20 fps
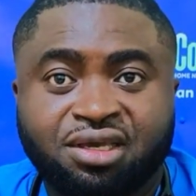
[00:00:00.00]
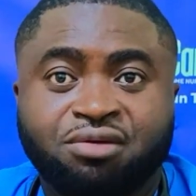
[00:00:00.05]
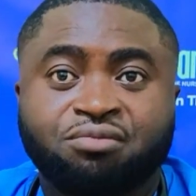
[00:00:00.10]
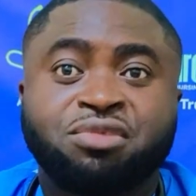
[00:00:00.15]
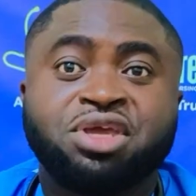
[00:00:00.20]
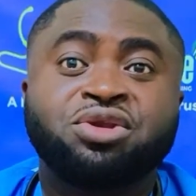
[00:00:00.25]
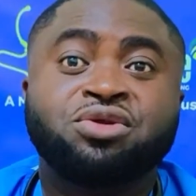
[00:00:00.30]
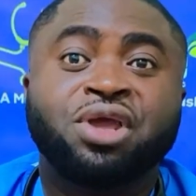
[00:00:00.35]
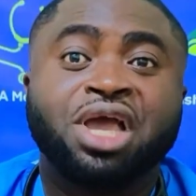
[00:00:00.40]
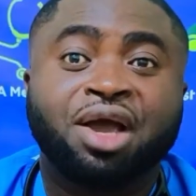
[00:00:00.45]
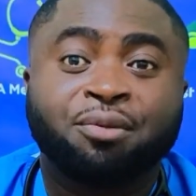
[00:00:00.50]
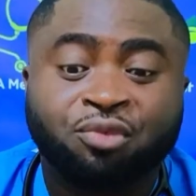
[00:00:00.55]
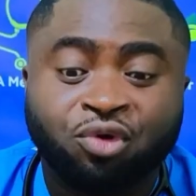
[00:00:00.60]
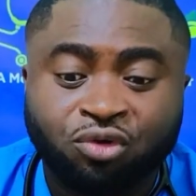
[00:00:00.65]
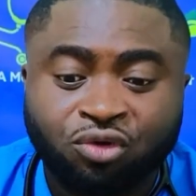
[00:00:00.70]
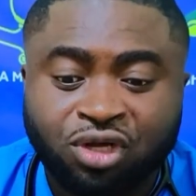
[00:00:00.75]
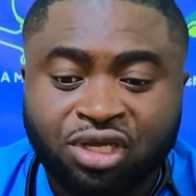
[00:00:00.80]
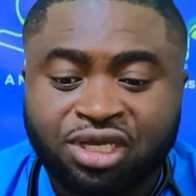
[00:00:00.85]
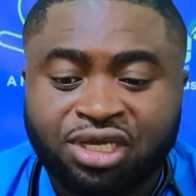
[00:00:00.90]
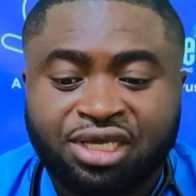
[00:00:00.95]

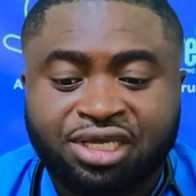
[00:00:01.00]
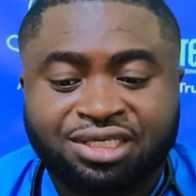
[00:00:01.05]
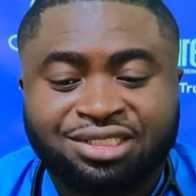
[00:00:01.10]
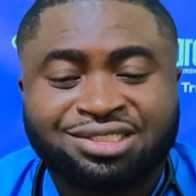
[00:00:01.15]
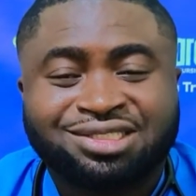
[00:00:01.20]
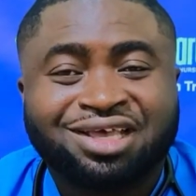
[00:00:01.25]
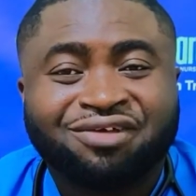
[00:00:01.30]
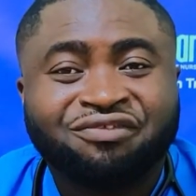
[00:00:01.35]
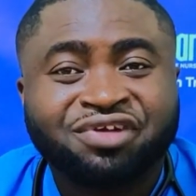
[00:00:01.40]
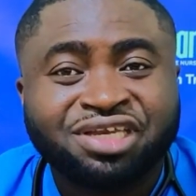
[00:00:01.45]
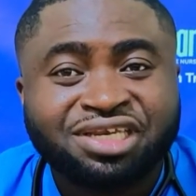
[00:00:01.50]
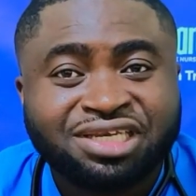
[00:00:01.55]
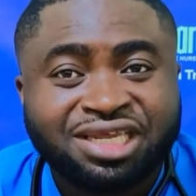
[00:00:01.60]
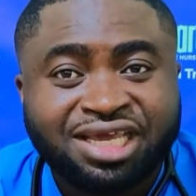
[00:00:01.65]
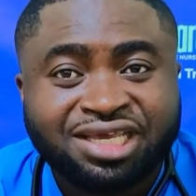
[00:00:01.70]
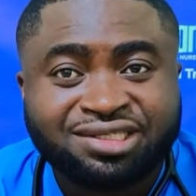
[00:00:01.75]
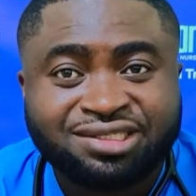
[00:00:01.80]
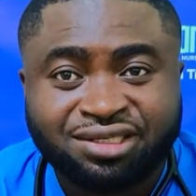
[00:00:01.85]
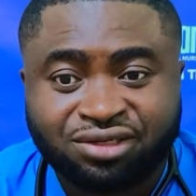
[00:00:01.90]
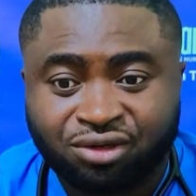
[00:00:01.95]
Minuamo 7
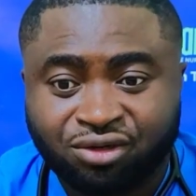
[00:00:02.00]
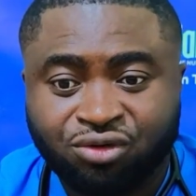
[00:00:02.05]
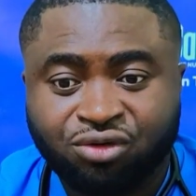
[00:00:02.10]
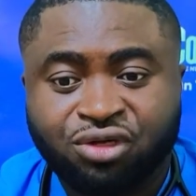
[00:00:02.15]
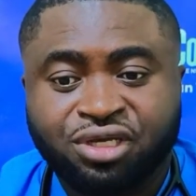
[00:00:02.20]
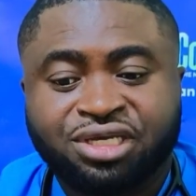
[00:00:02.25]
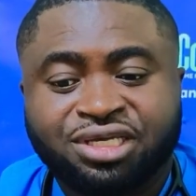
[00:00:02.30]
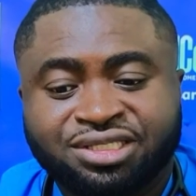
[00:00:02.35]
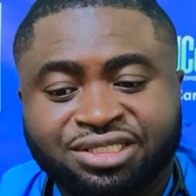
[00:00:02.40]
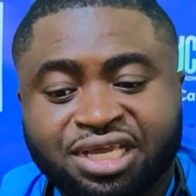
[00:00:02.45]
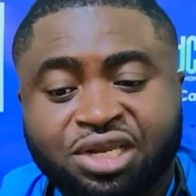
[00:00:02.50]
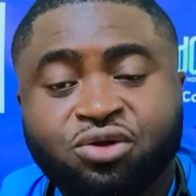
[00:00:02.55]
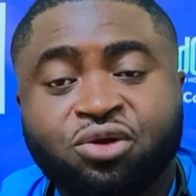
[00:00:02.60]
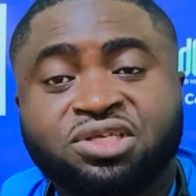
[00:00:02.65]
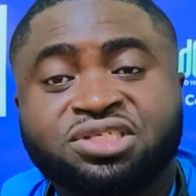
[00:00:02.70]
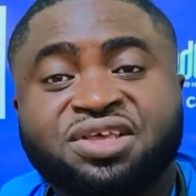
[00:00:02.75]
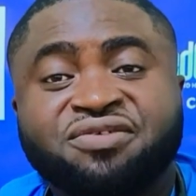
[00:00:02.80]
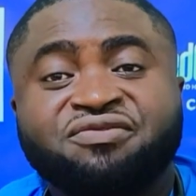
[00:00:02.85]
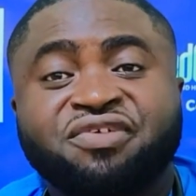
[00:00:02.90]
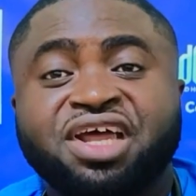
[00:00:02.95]
days no said o
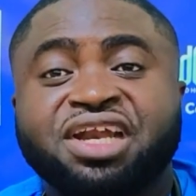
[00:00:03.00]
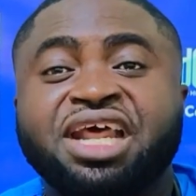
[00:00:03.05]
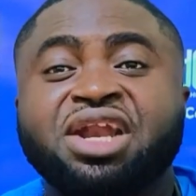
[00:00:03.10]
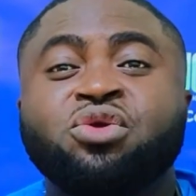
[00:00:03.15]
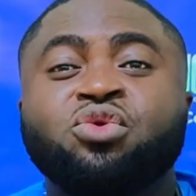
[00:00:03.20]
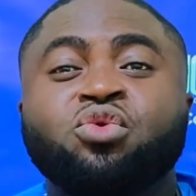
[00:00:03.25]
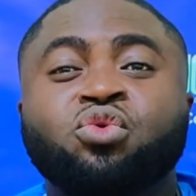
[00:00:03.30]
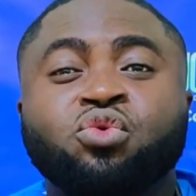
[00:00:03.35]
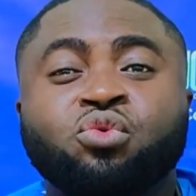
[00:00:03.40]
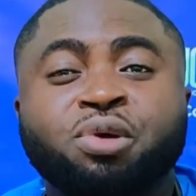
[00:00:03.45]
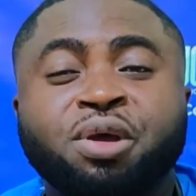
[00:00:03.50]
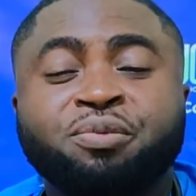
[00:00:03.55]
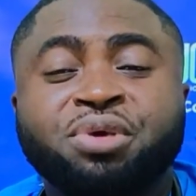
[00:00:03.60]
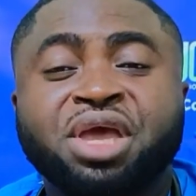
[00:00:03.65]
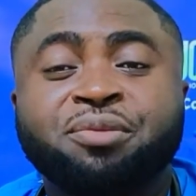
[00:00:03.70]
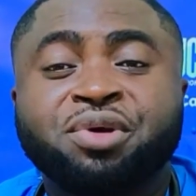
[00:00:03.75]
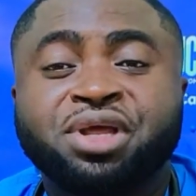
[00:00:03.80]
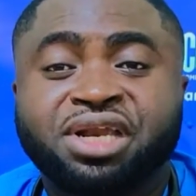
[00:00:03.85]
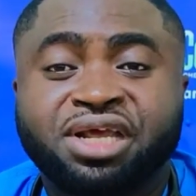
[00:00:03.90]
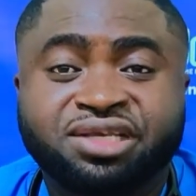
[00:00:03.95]
se fa na nu
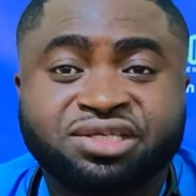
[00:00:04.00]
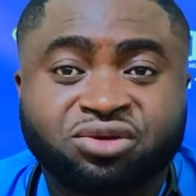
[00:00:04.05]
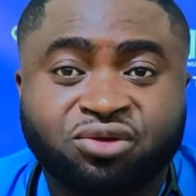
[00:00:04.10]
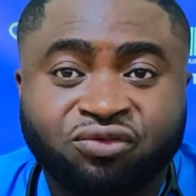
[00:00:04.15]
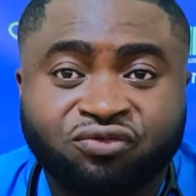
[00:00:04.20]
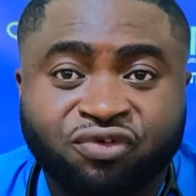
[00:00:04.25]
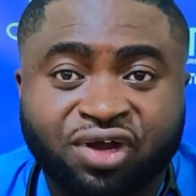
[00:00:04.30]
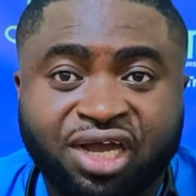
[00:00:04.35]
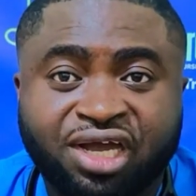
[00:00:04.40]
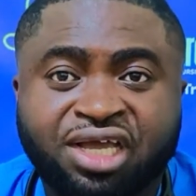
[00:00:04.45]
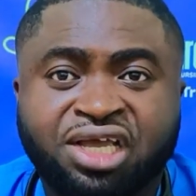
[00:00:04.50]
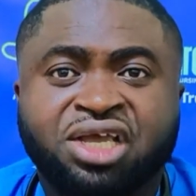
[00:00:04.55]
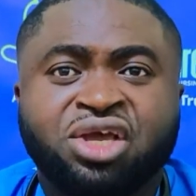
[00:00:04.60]
pepepe na se ofa.